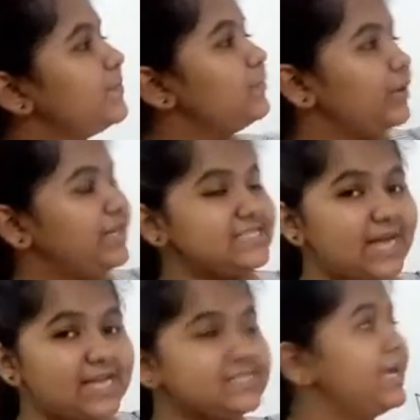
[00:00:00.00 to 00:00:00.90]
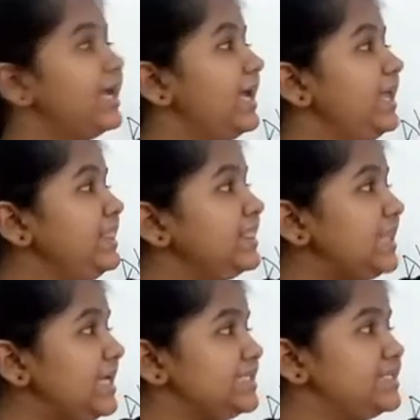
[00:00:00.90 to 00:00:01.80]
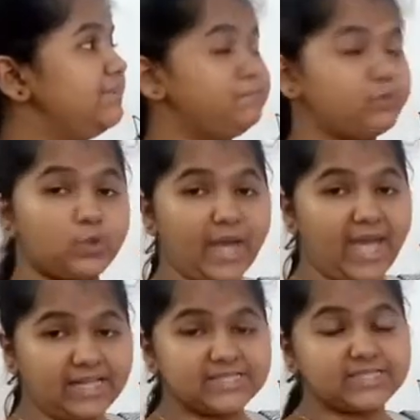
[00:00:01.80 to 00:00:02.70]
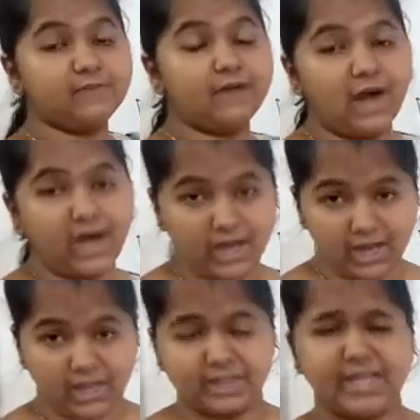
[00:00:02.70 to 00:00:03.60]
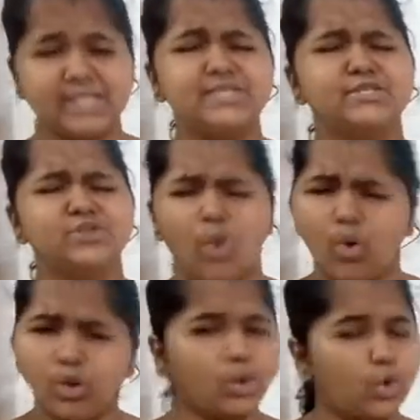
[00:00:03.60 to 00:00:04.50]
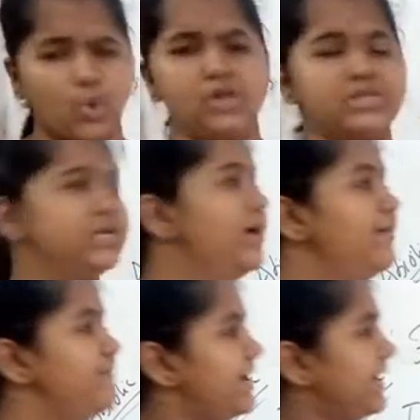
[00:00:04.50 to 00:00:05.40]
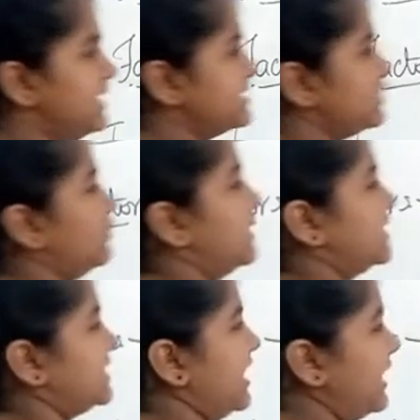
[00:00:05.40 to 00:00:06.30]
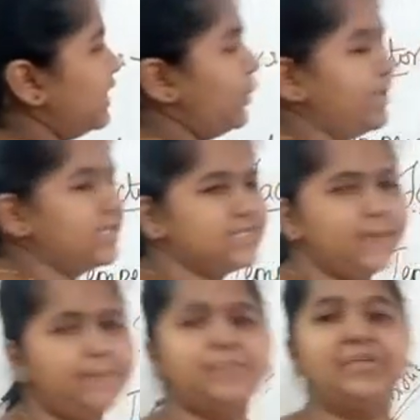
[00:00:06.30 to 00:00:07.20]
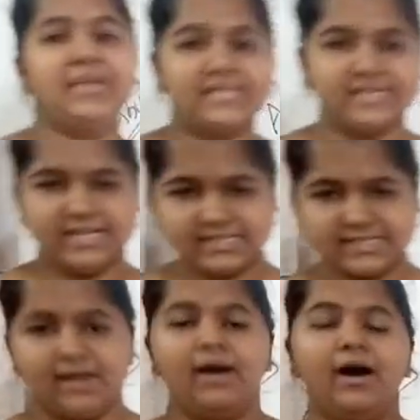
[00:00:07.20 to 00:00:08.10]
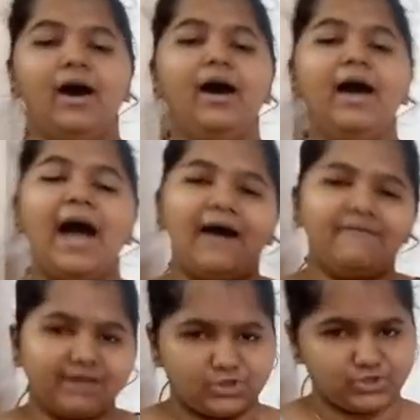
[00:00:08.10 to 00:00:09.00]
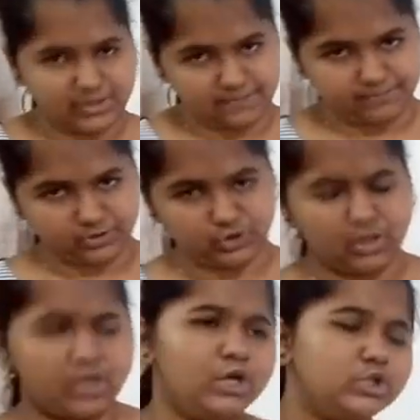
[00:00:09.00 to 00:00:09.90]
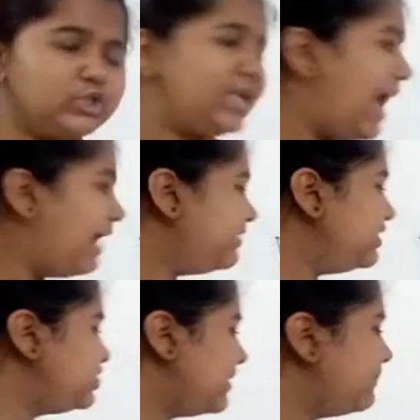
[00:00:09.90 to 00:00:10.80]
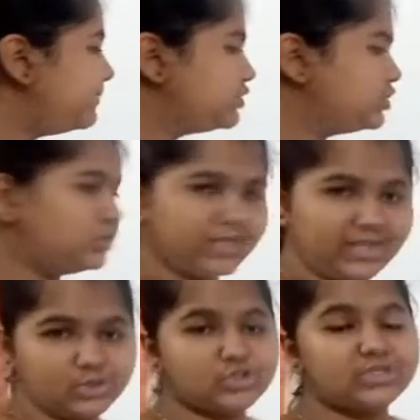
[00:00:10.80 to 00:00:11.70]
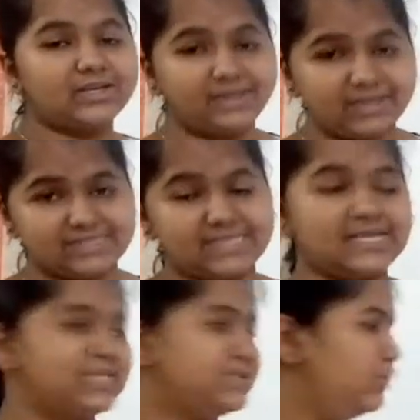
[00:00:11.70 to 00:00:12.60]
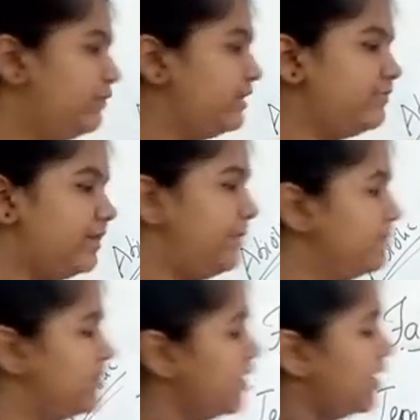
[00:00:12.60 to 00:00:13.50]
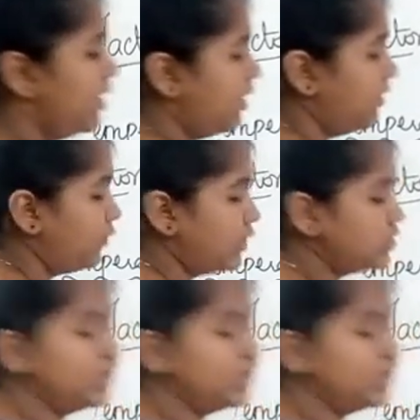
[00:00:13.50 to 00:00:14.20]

what is that? In these two ends of our earth, it's so cold. Whereas towards the equator, it is an average temperature. So the average temperature change decreases as moving from what